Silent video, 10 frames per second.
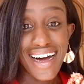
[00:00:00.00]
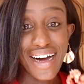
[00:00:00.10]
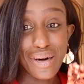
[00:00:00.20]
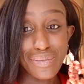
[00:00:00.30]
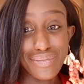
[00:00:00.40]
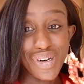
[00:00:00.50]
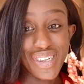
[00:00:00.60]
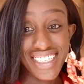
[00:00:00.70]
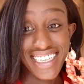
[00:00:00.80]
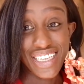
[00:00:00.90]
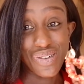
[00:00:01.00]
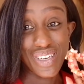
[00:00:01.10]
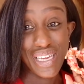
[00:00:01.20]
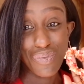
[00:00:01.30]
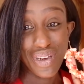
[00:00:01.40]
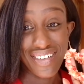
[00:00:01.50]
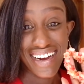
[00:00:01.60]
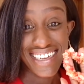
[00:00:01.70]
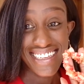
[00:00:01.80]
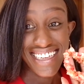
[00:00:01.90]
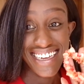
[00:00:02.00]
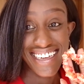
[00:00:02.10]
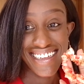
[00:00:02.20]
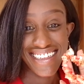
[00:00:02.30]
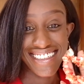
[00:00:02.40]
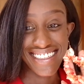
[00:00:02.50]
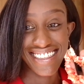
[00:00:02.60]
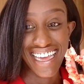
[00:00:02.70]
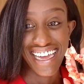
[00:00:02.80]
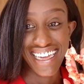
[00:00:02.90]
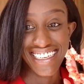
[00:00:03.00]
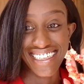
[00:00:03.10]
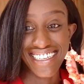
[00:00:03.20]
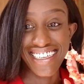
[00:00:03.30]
Honestly, you'd keep it, right? Just like I did.